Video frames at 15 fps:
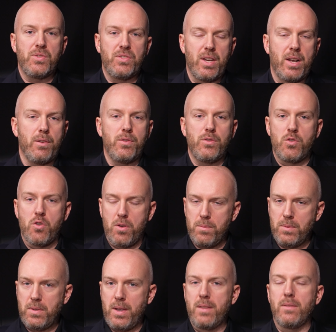set of
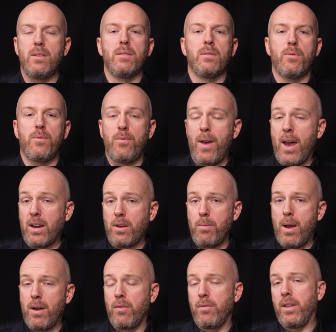circumstances and fact
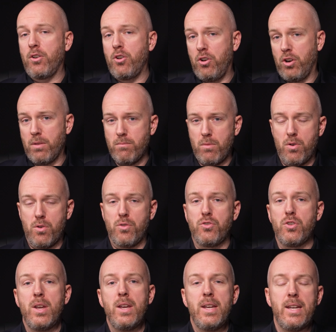pattern that could
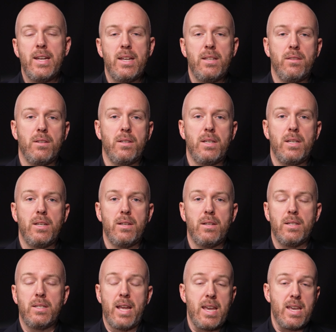emerge in the
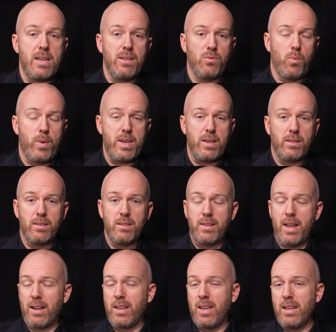days, weeks,
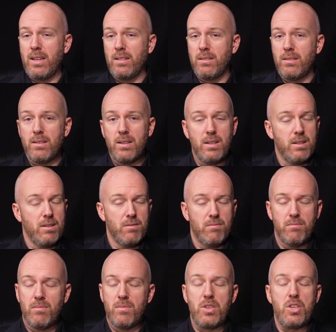decades,
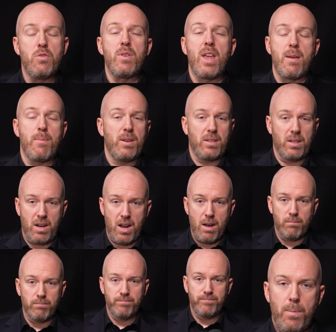you name it, to
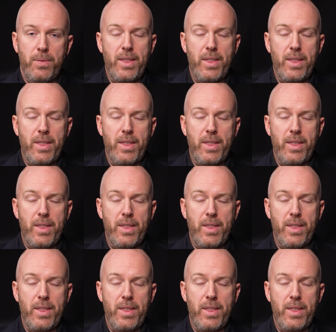come.